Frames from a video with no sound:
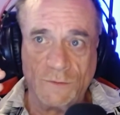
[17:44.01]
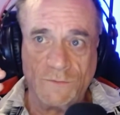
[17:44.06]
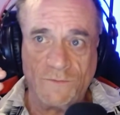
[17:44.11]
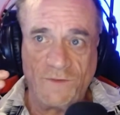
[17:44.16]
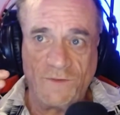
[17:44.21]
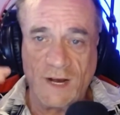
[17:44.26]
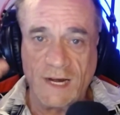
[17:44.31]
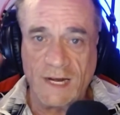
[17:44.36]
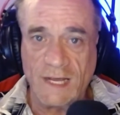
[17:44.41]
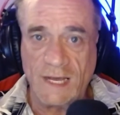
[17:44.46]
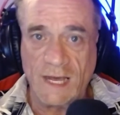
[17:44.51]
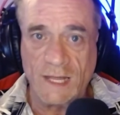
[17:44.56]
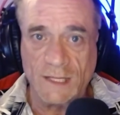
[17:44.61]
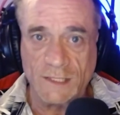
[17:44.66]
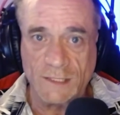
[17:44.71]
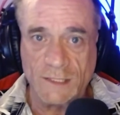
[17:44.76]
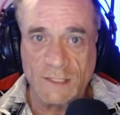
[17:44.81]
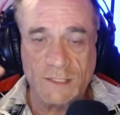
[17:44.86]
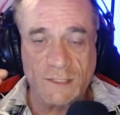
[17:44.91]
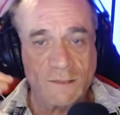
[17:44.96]
fight
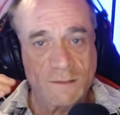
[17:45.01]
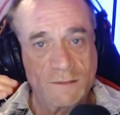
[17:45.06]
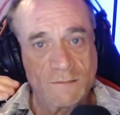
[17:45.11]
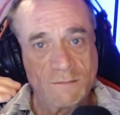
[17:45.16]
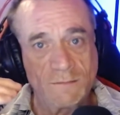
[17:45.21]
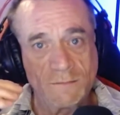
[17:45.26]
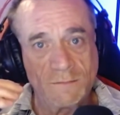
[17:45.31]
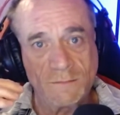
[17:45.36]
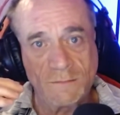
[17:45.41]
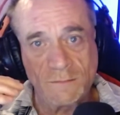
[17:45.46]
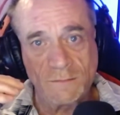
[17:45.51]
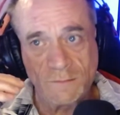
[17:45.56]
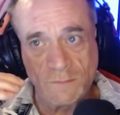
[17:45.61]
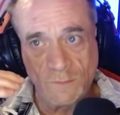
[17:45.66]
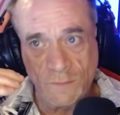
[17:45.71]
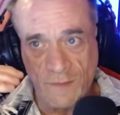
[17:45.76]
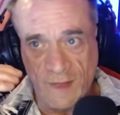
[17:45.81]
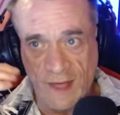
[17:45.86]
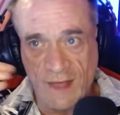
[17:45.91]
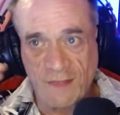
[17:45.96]
against
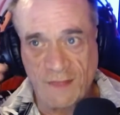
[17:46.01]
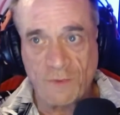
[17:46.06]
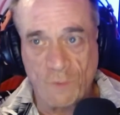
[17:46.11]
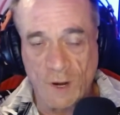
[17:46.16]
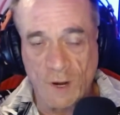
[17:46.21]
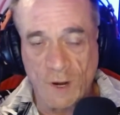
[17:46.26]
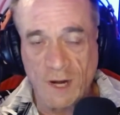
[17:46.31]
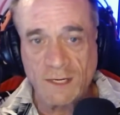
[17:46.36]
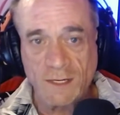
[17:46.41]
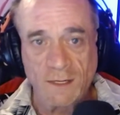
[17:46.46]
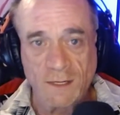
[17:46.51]
that threat.